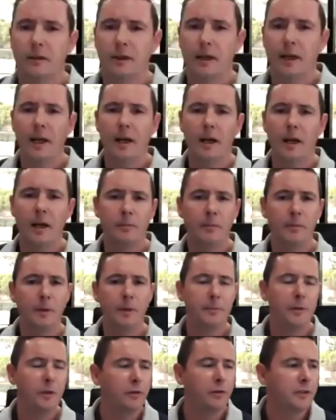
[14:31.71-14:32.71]
and I'm,
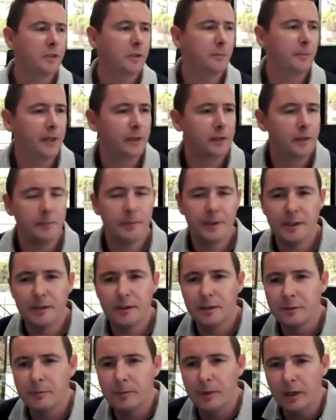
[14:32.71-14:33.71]
yeah. I'm, curious about the
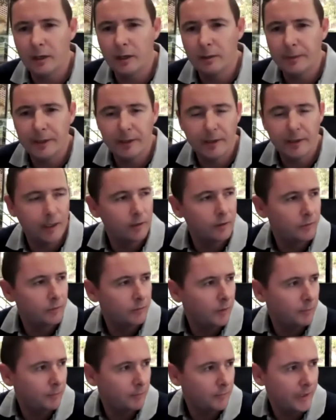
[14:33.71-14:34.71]
business model. I mean, 10,
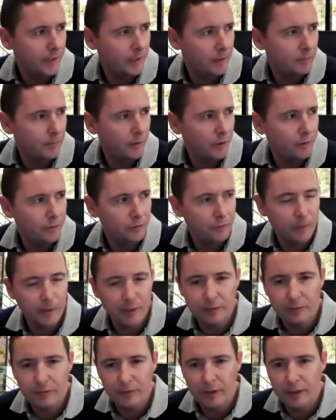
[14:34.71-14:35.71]
um, 10 a month,
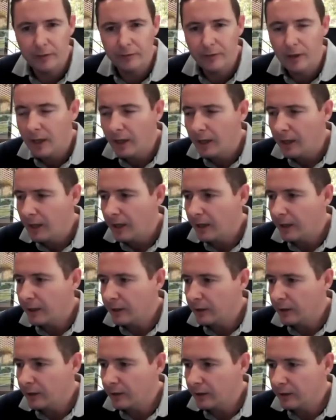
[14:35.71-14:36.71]
25. I,
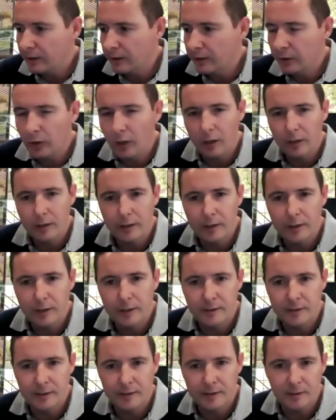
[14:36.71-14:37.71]
you know,
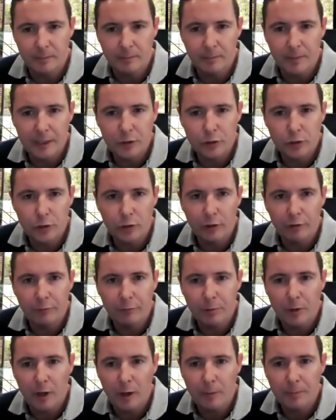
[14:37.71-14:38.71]
is this a mixture of
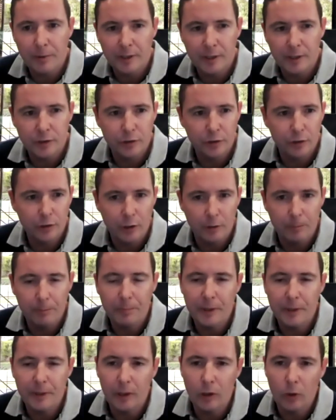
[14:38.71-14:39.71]
properties your
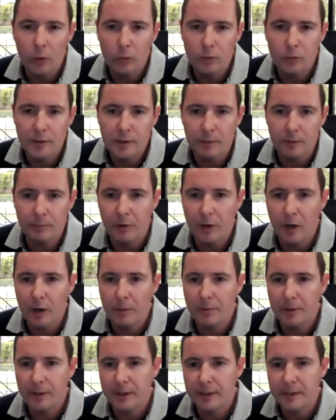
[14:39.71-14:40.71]
company owns and
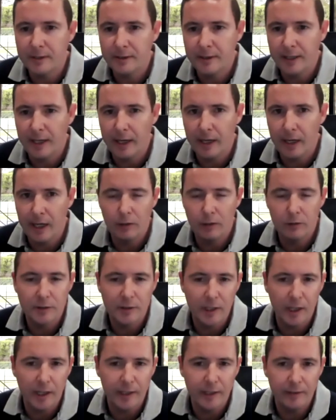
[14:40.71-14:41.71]
properties that
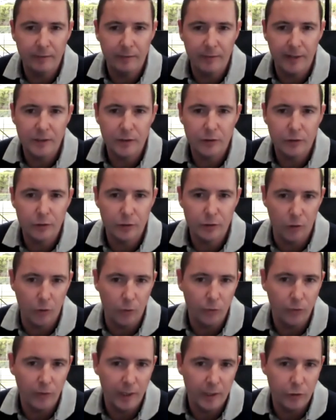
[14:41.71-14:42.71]
outside investors
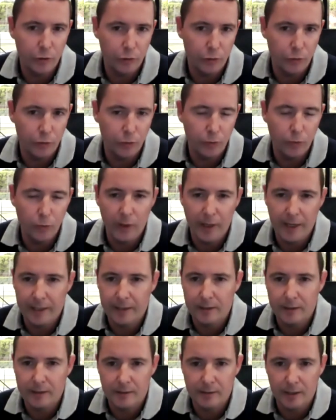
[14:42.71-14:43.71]
own that you
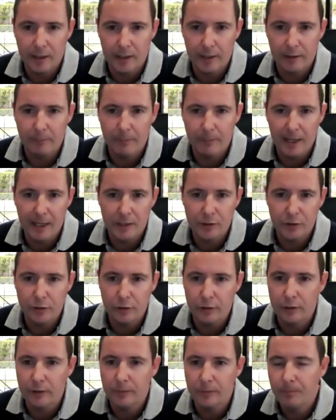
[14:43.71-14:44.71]
act as a kind of
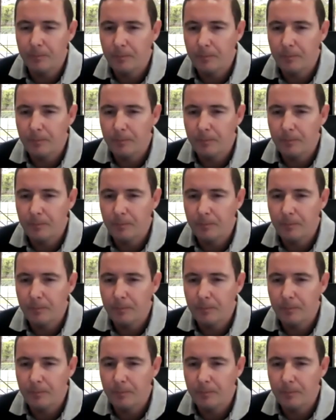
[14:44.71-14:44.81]
master